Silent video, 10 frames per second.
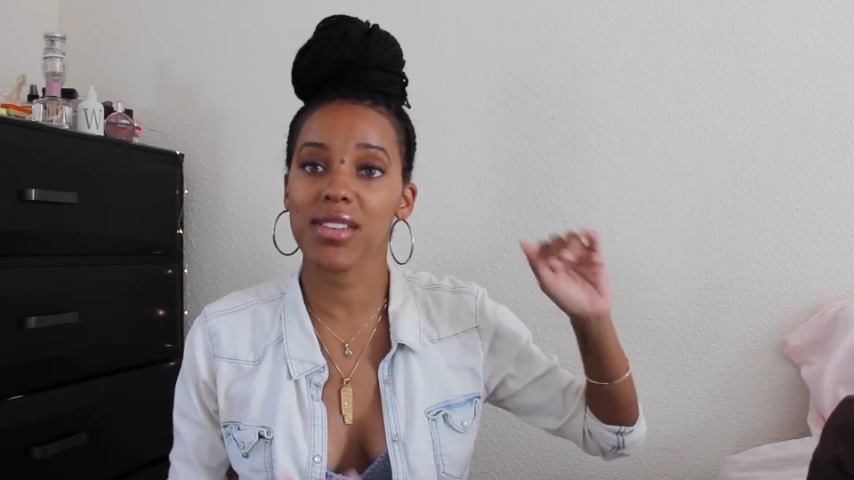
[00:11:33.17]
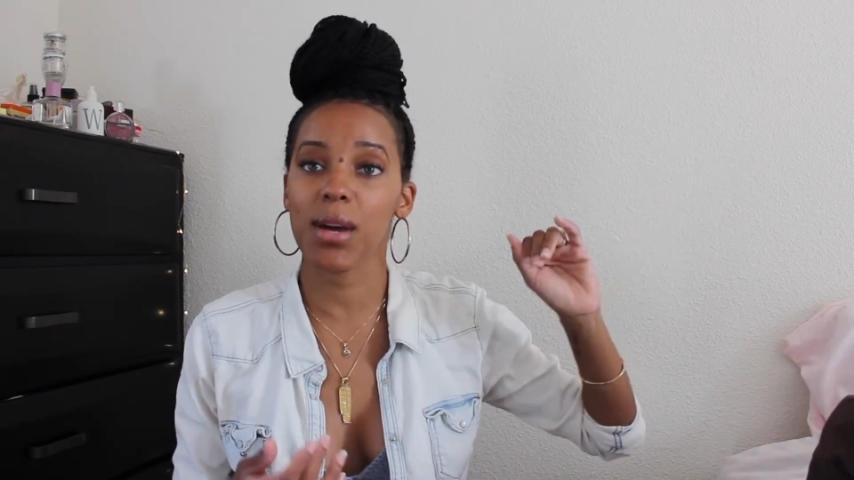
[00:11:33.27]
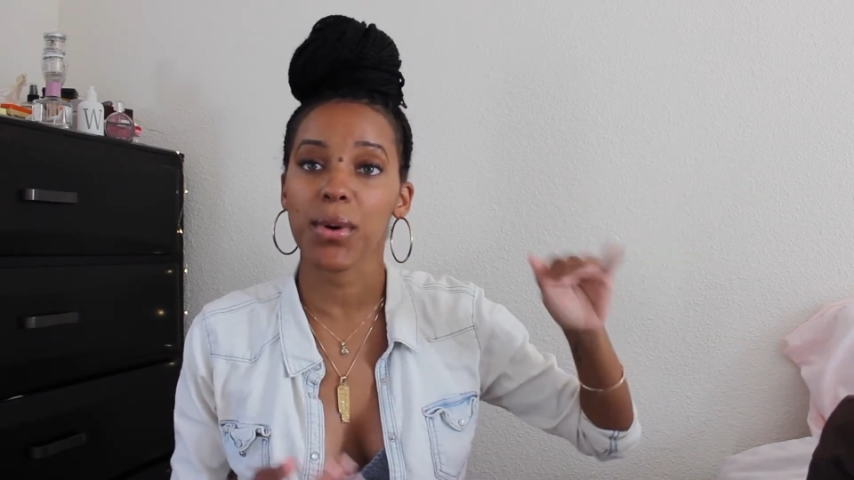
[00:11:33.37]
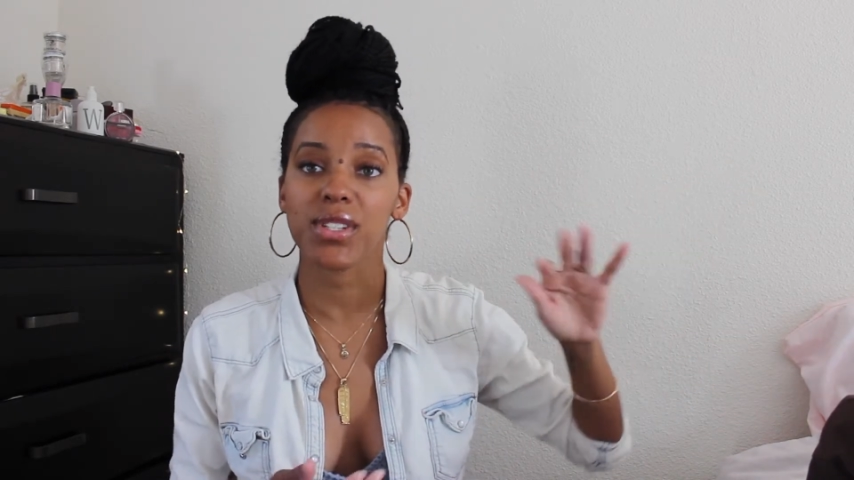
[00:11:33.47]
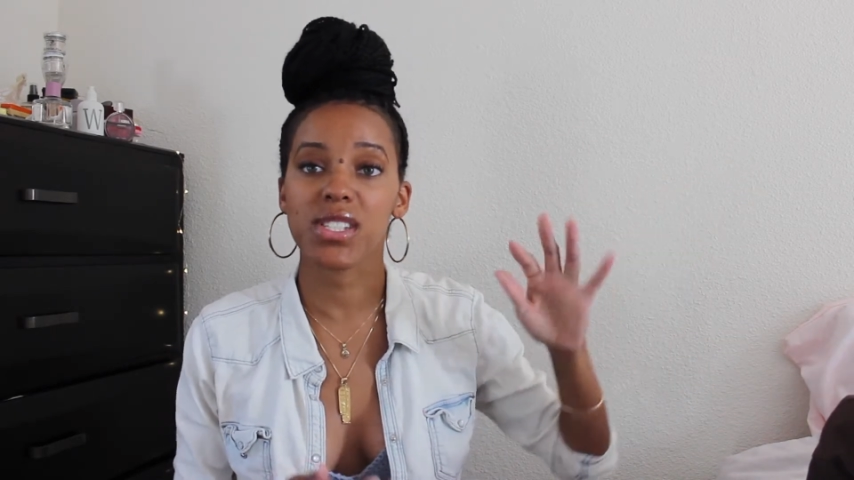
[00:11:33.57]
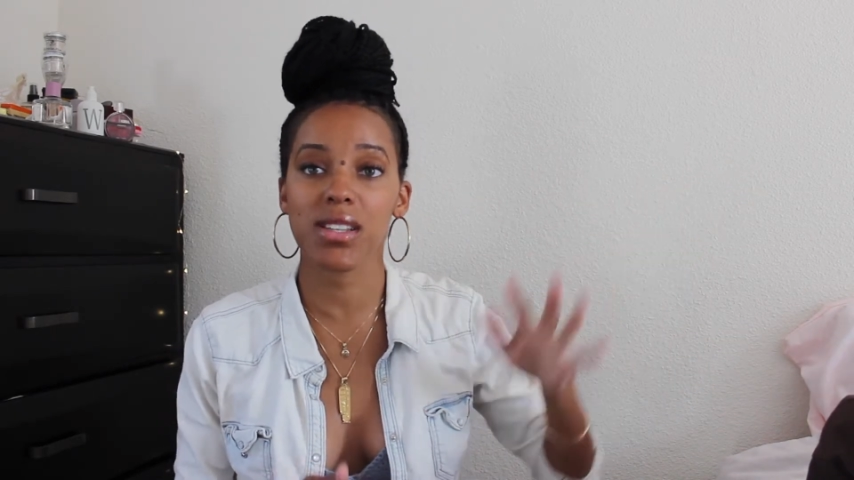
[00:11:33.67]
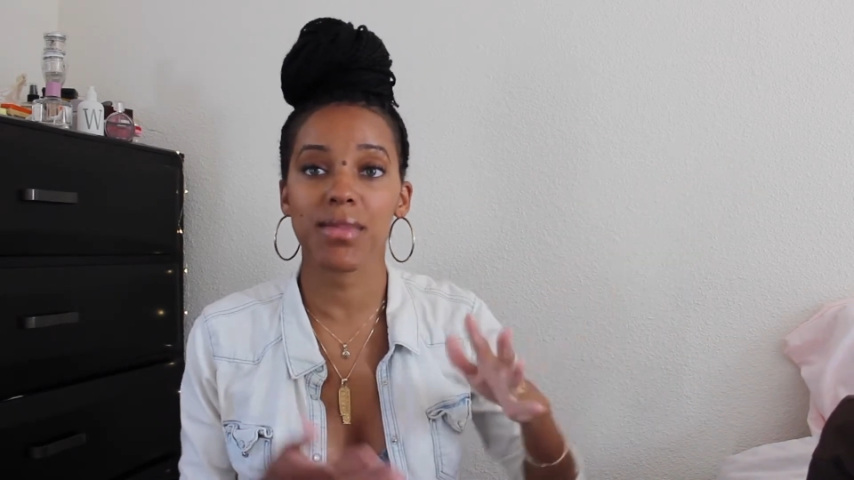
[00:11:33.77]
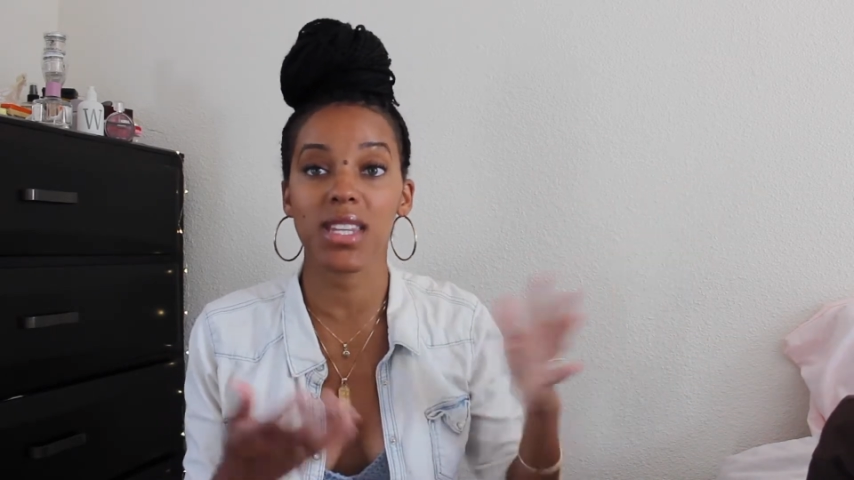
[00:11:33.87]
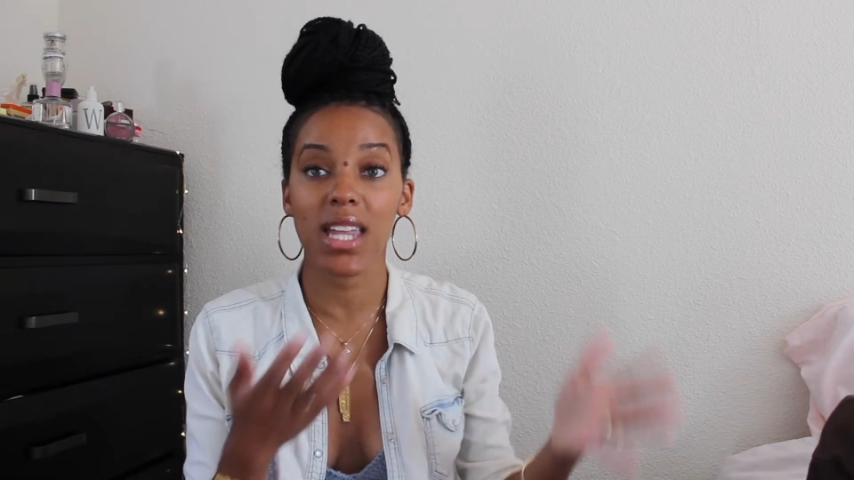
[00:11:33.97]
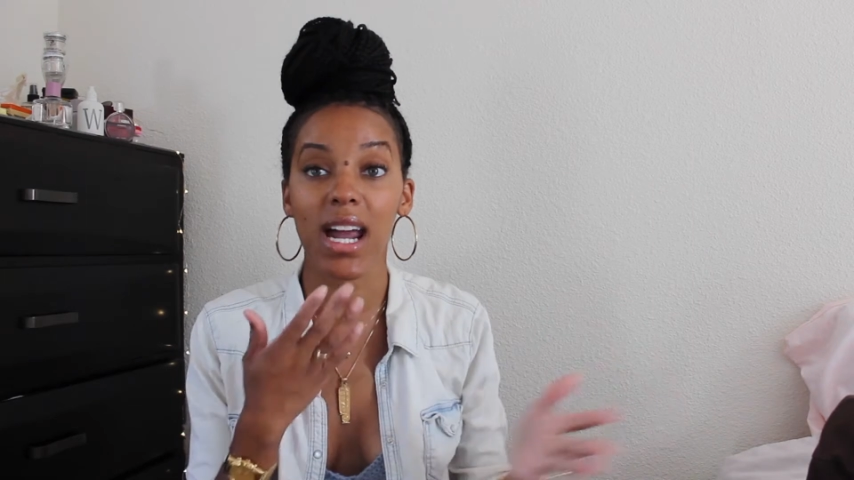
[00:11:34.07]
and I purchased
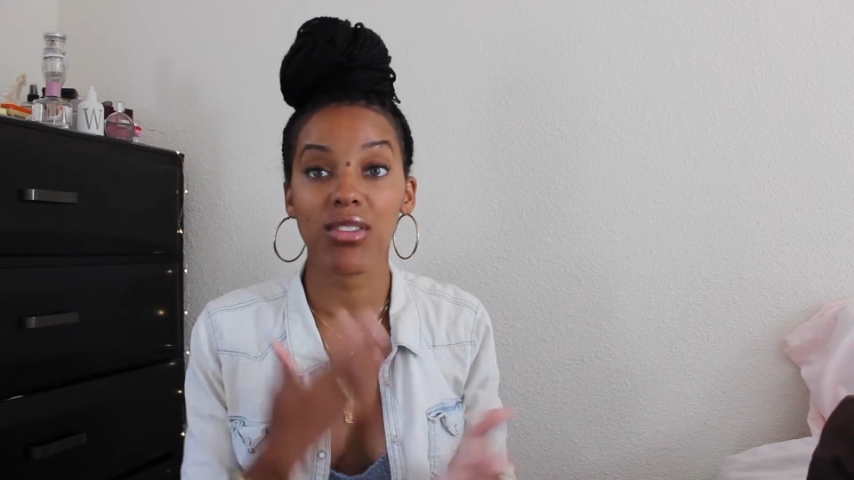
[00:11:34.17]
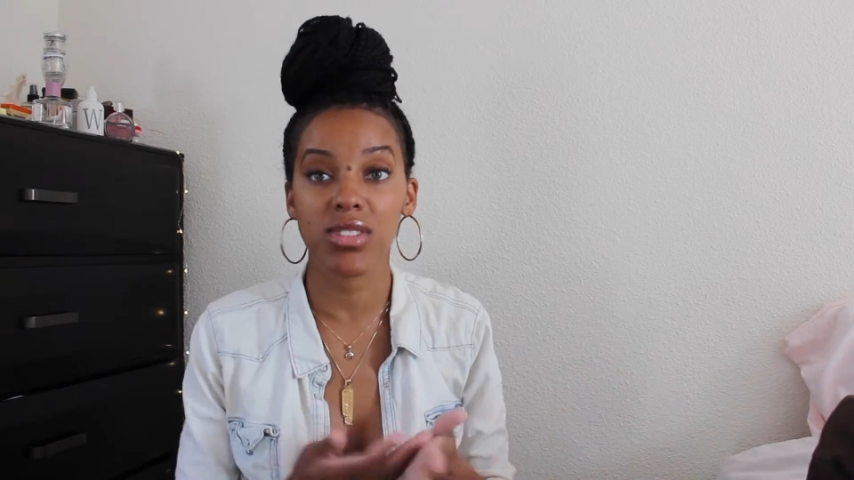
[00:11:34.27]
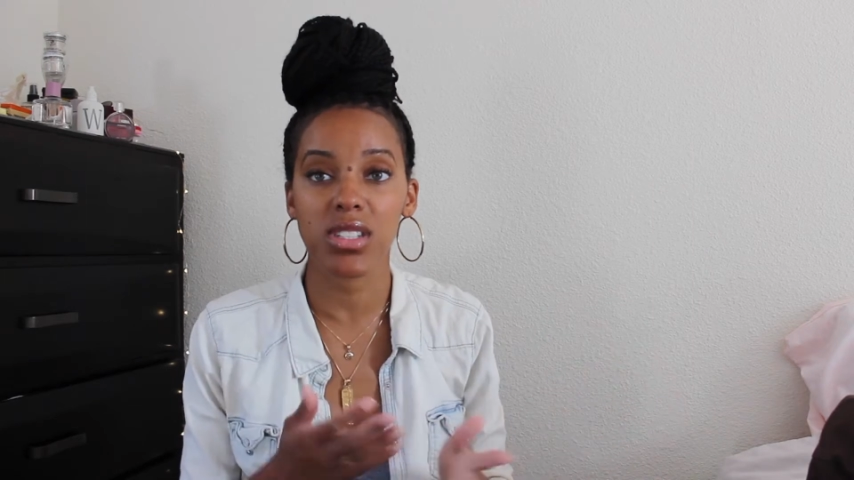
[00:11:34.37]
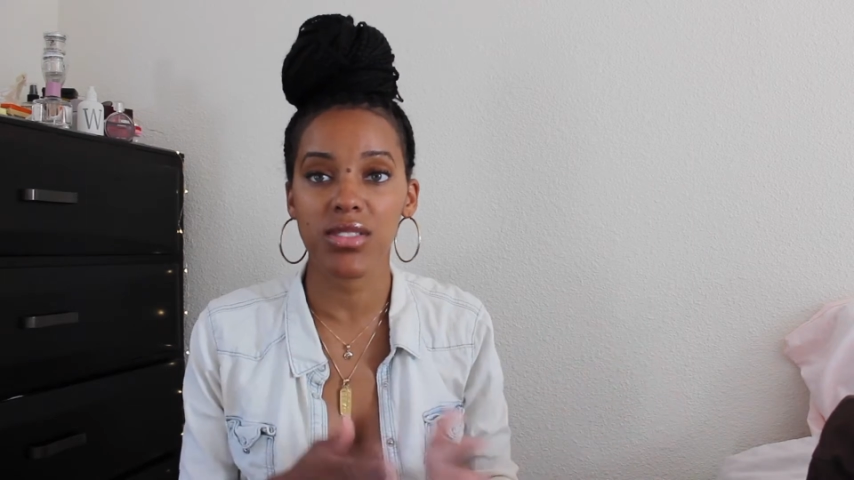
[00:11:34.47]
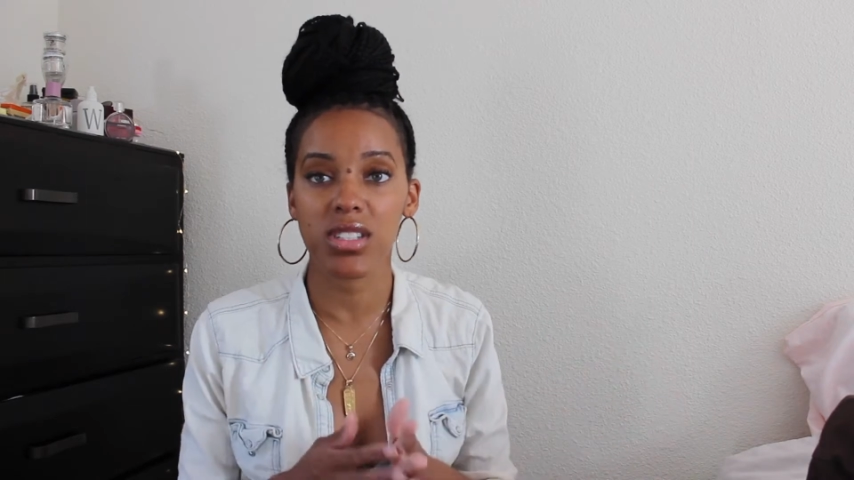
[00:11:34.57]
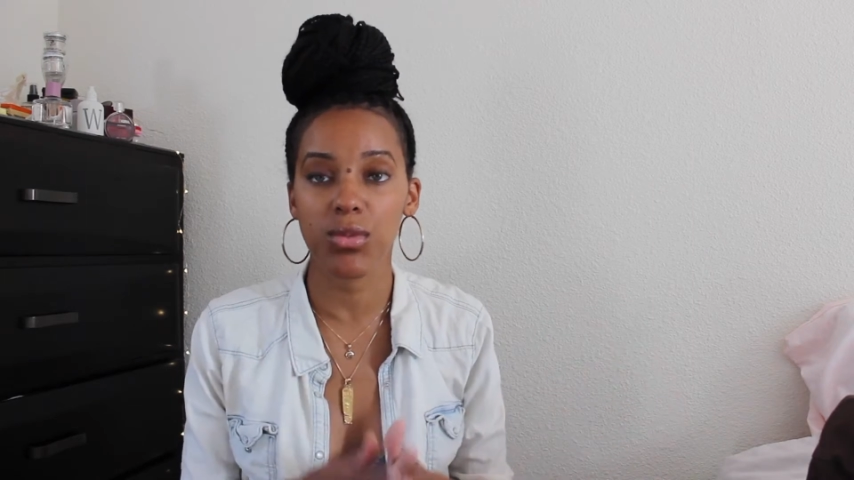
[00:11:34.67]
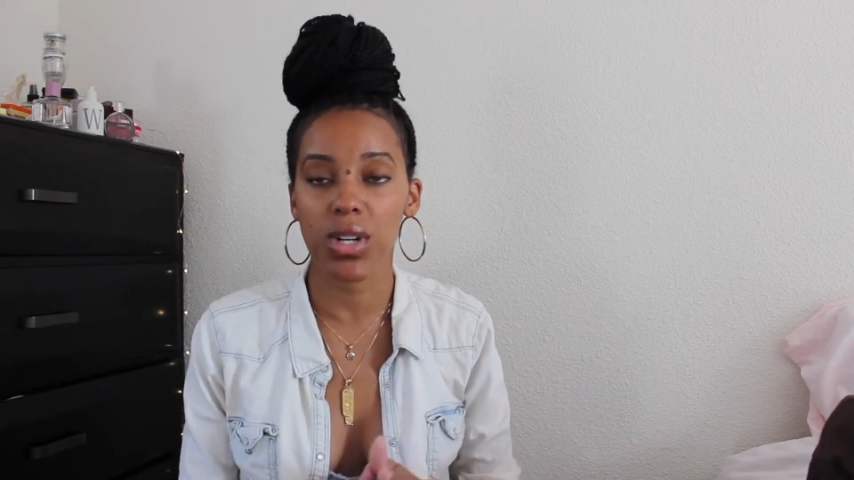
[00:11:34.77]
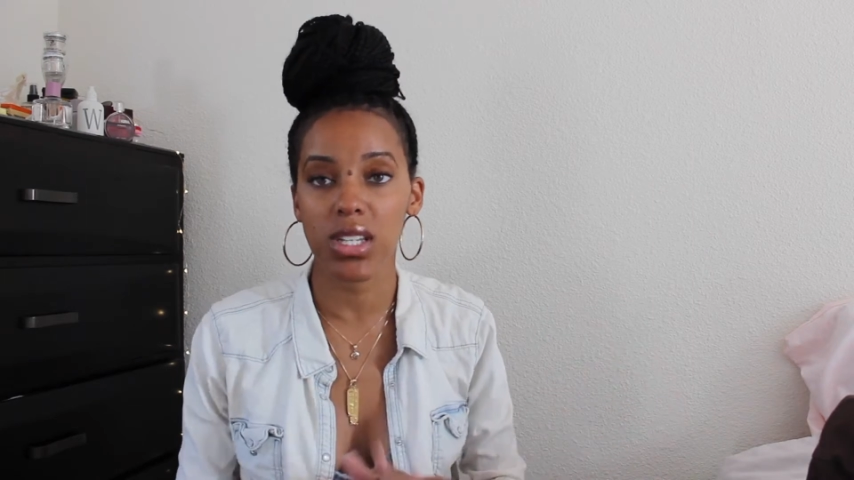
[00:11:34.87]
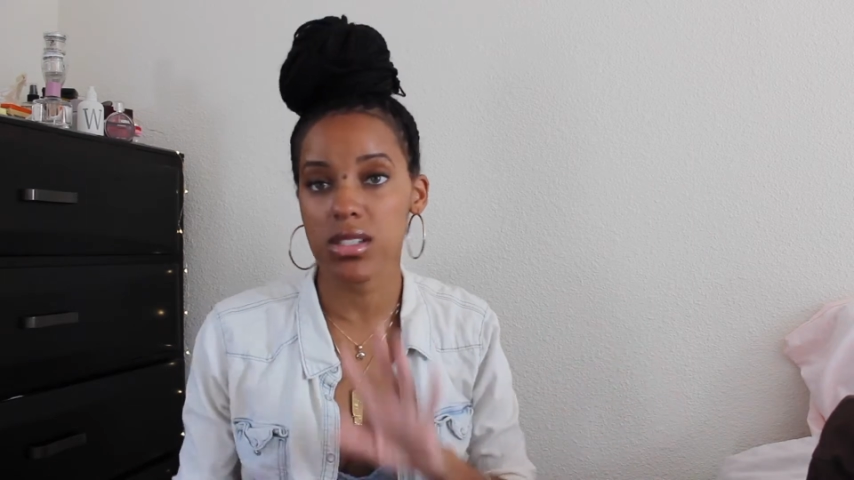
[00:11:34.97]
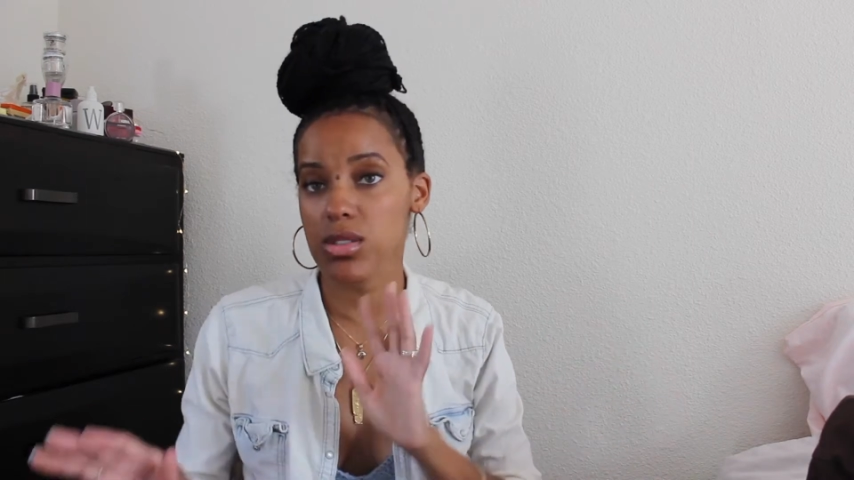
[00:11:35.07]
something that I really, really wanted.